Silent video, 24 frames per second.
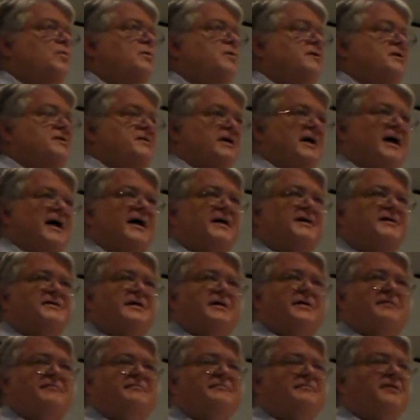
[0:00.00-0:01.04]
decides
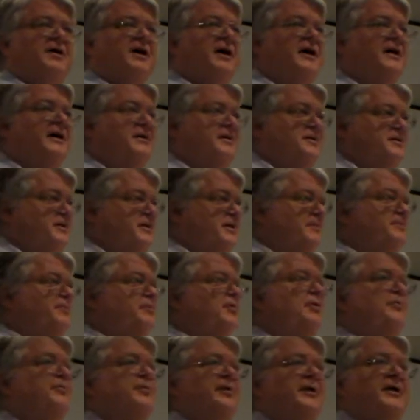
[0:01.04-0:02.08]
that a fine is the
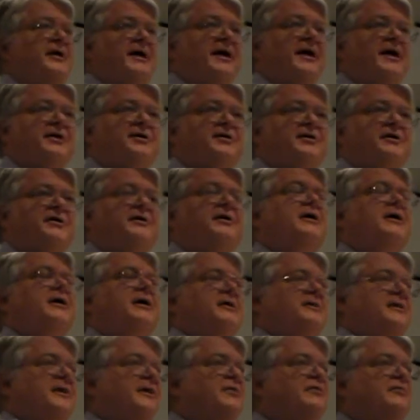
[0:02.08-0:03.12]
appropriate action,
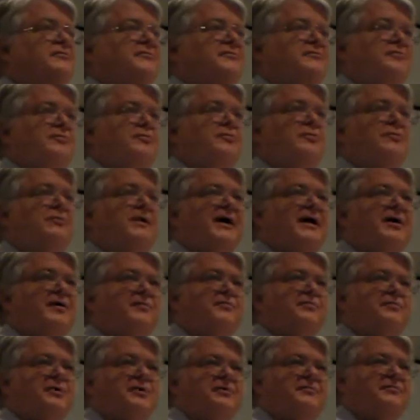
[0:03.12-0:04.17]
they don't fool
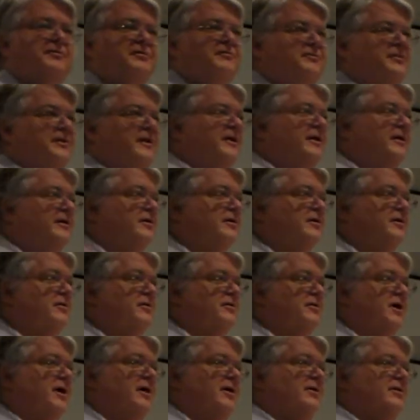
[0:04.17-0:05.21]
around with $50 and
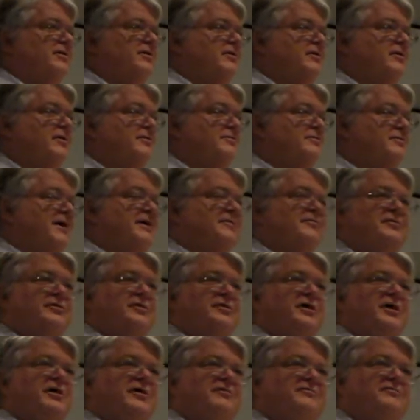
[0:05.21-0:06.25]
$100 and
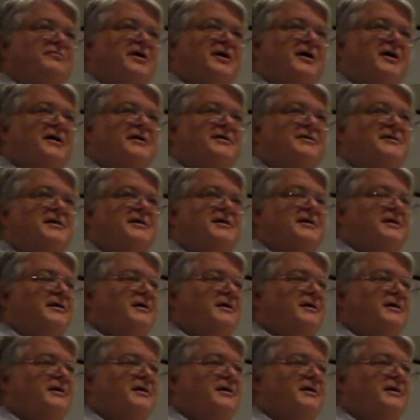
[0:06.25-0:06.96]
$500 fines.